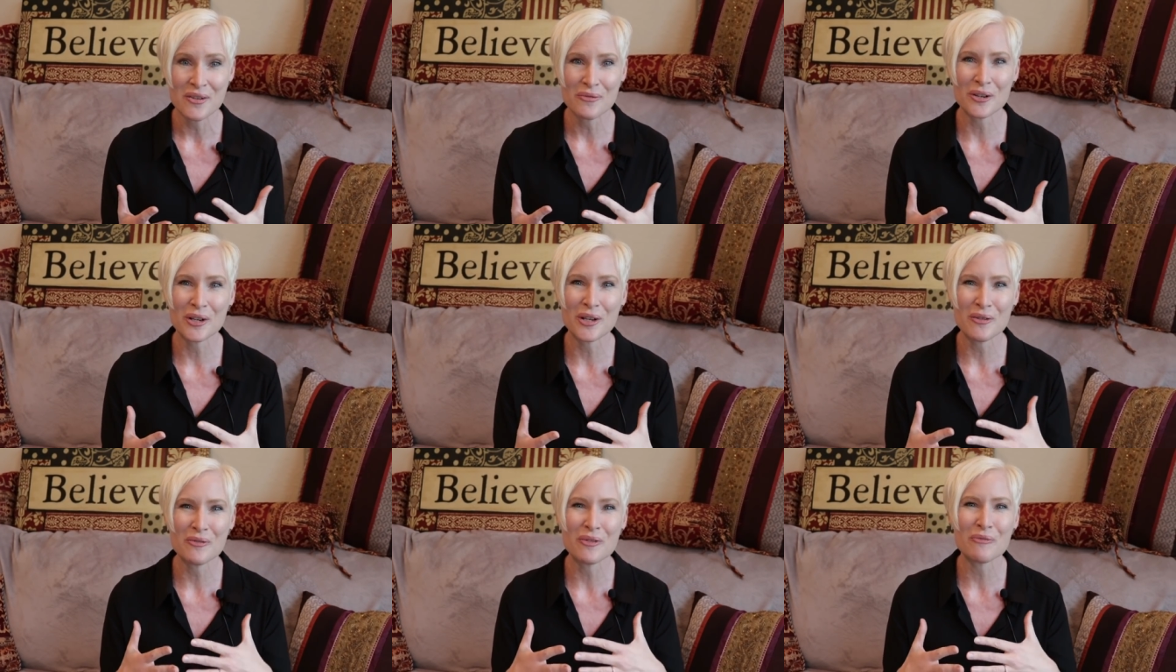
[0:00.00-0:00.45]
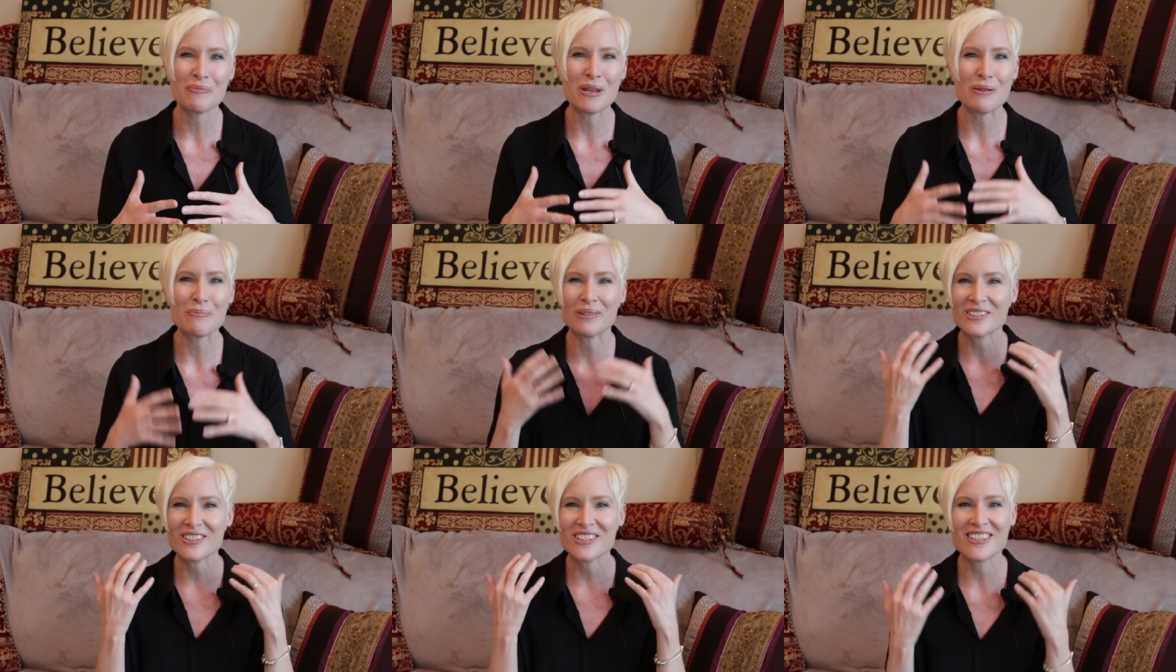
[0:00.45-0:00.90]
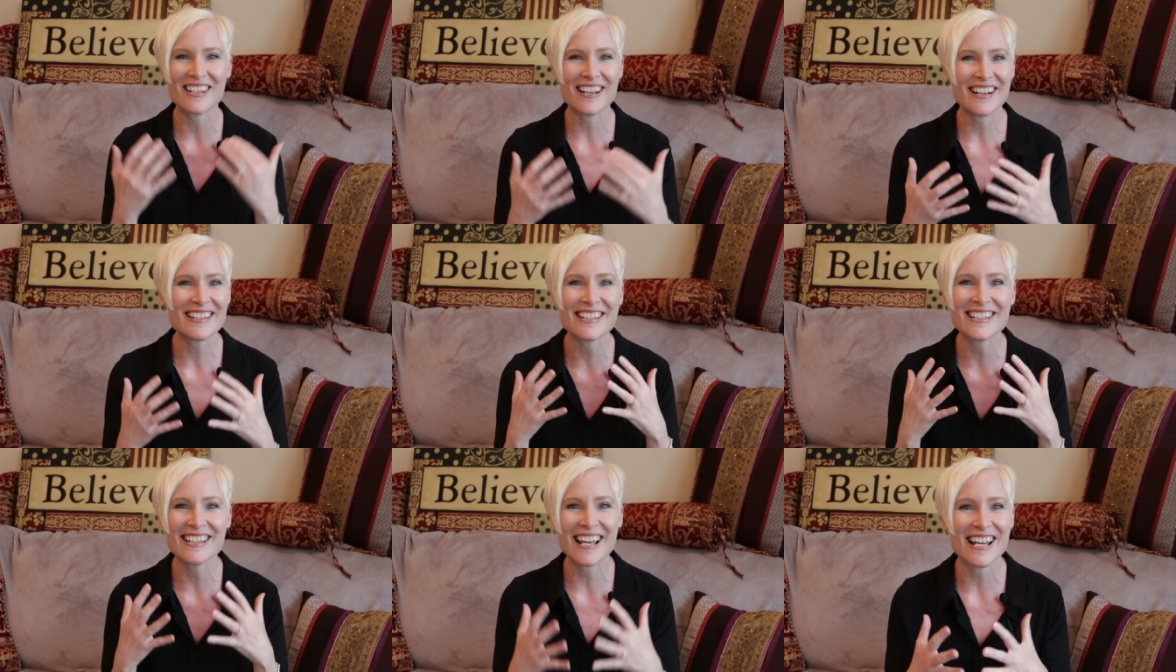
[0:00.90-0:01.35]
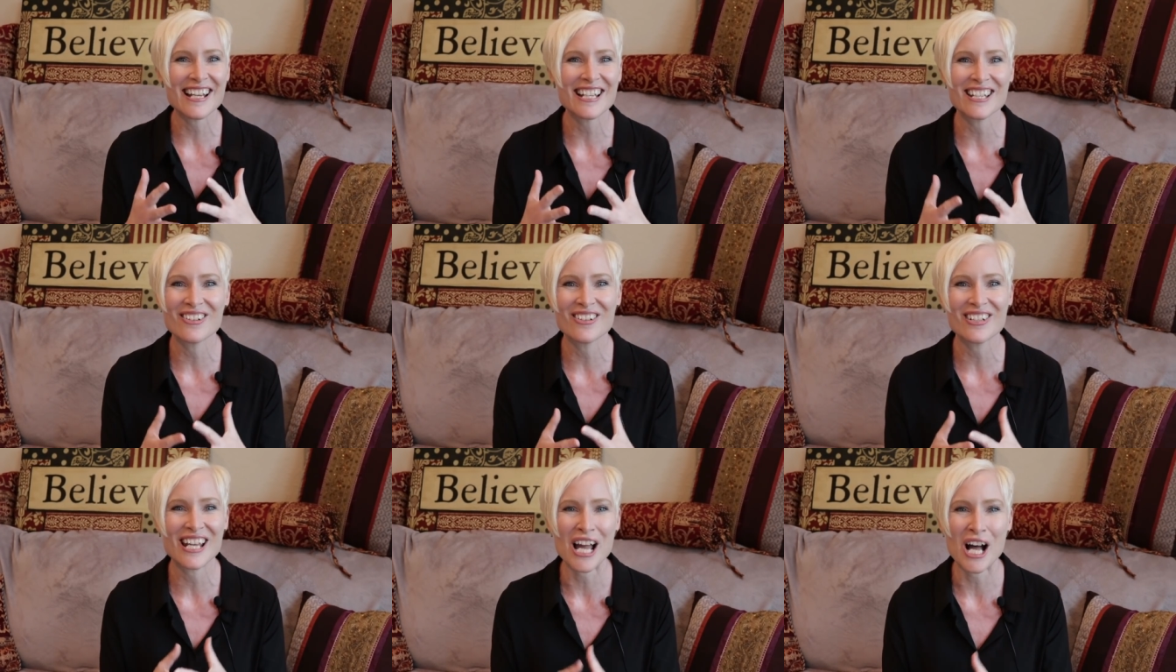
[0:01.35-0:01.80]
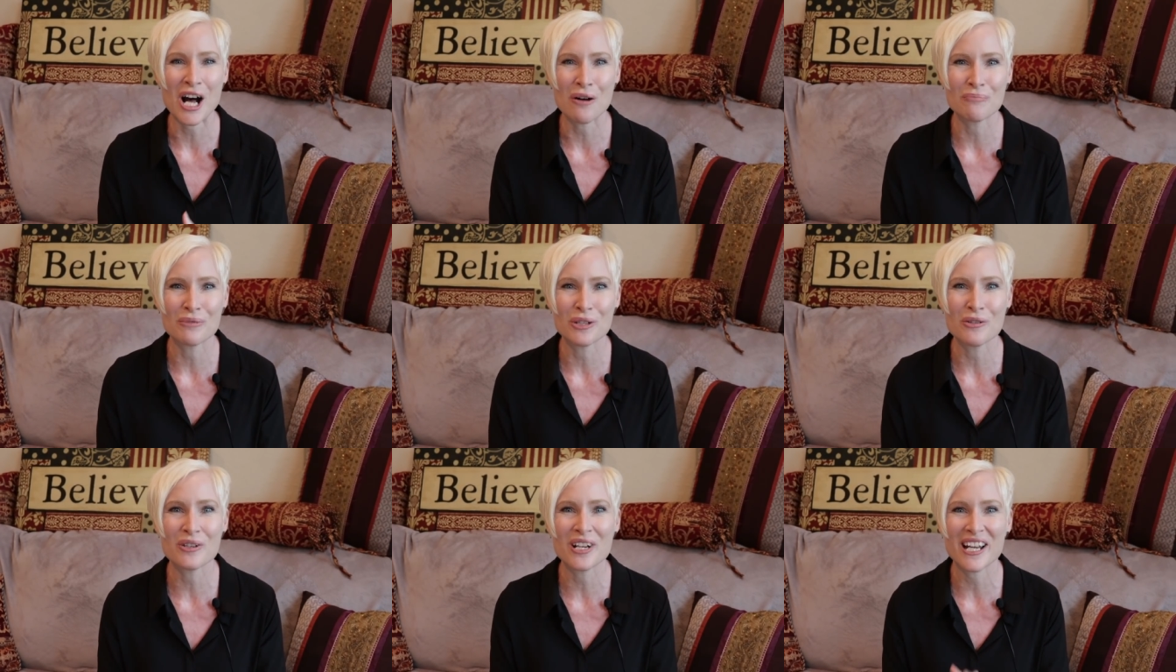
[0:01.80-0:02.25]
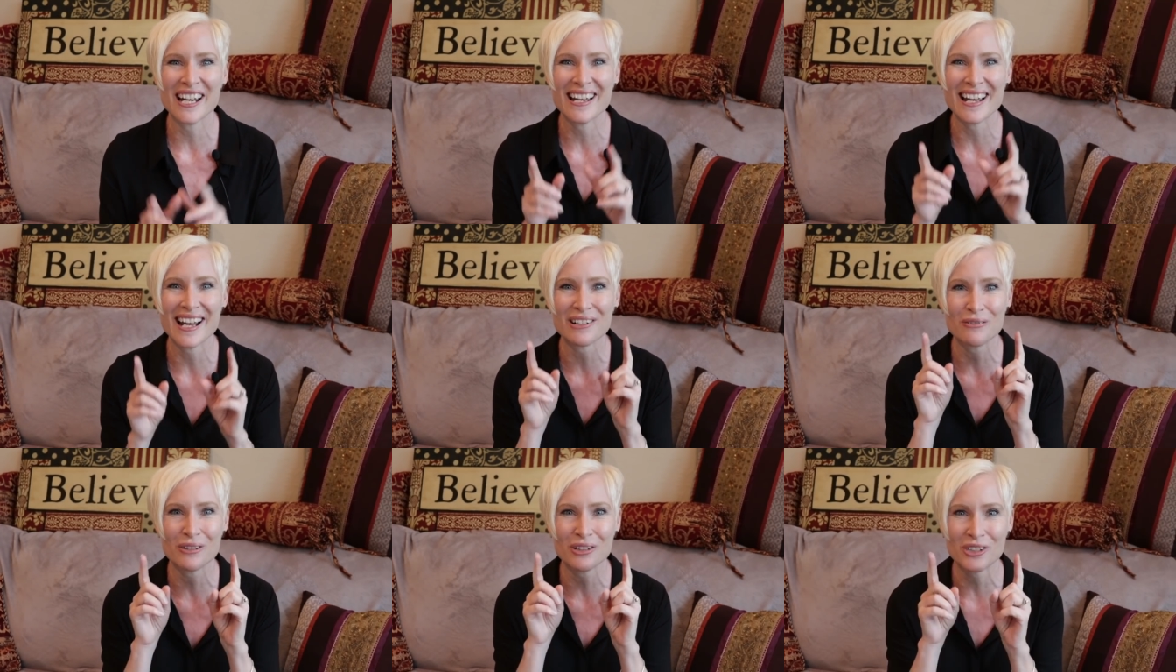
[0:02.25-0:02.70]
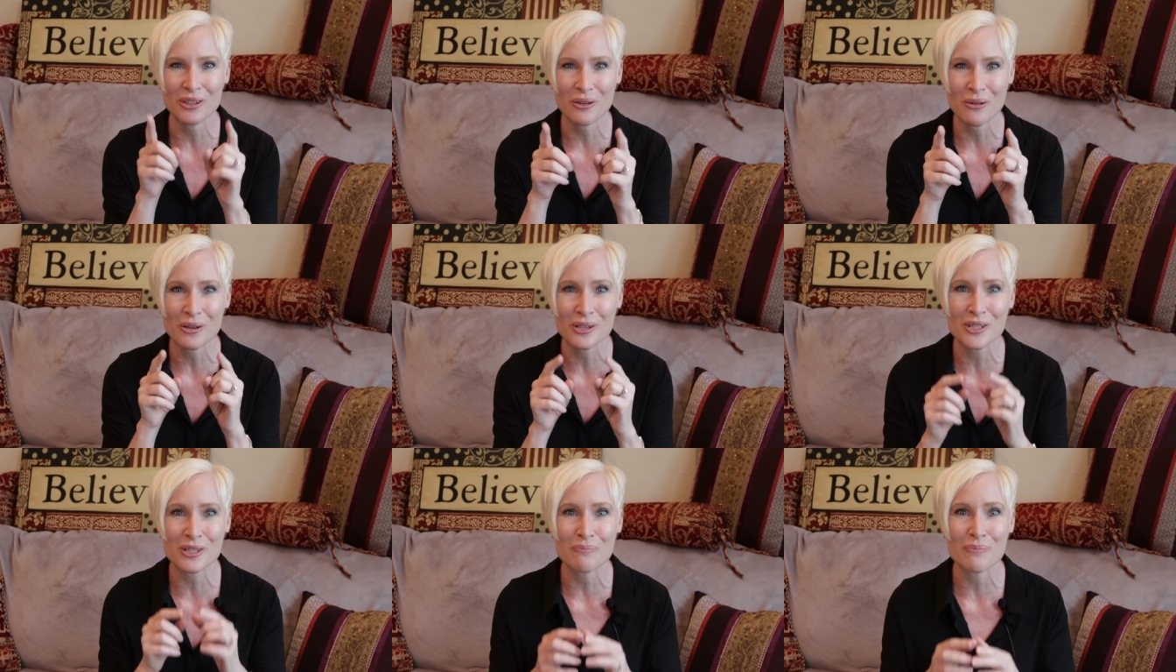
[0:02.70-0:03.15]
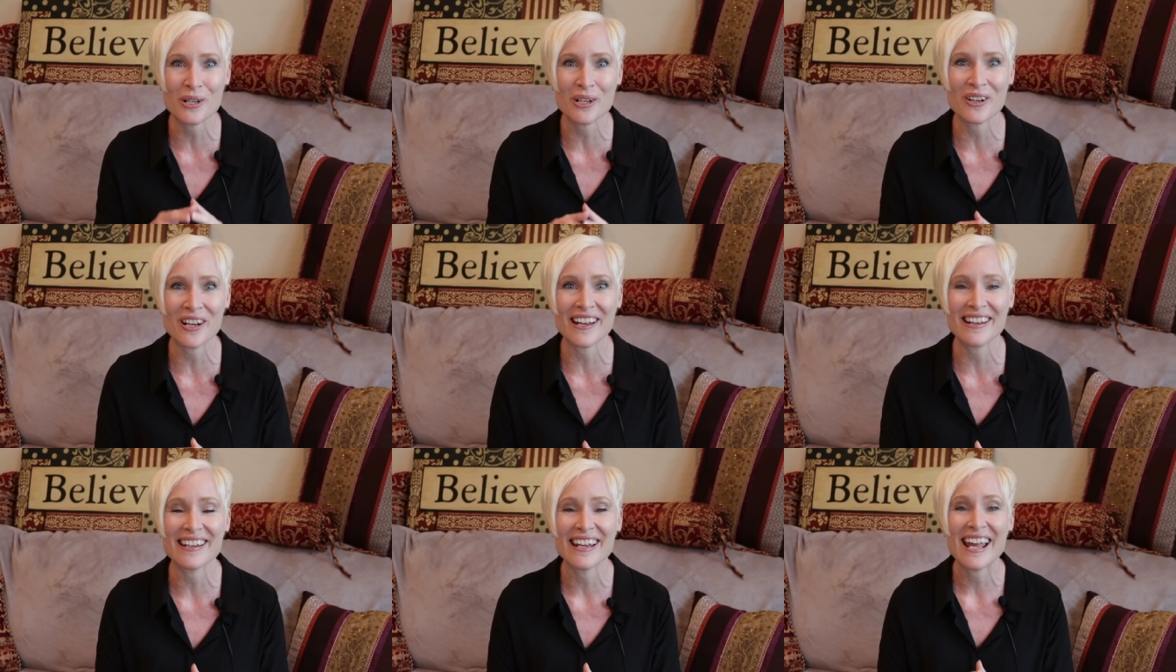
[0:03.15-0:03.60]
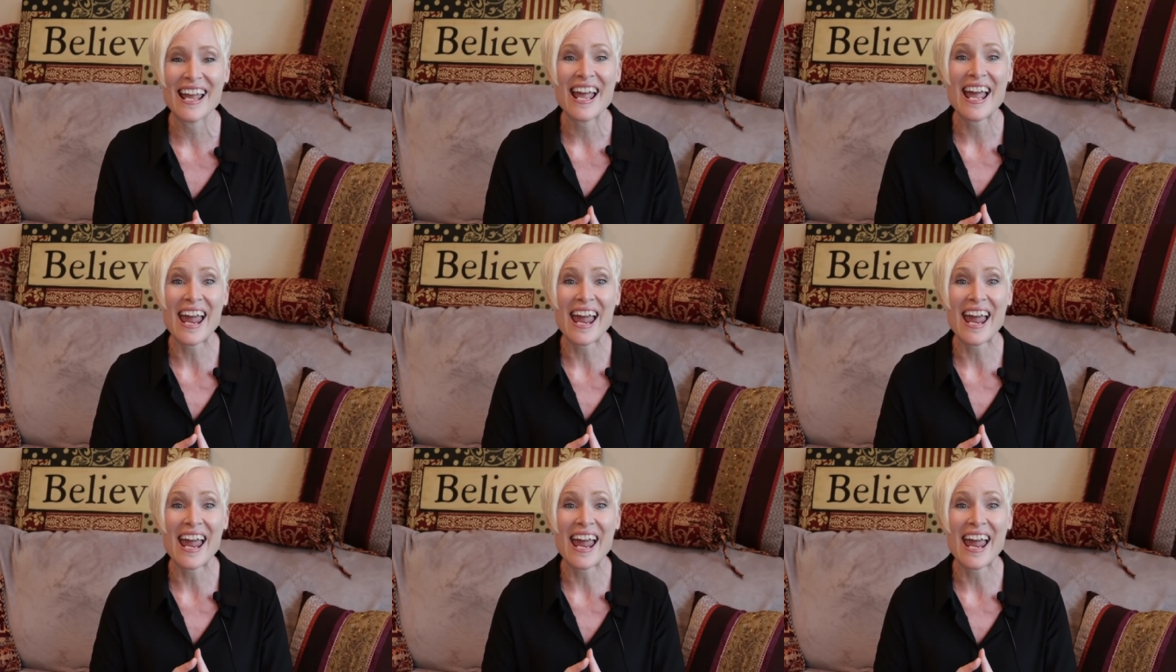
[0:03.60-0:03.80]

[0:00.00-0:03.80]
working with people just like you to help you connect with your spirit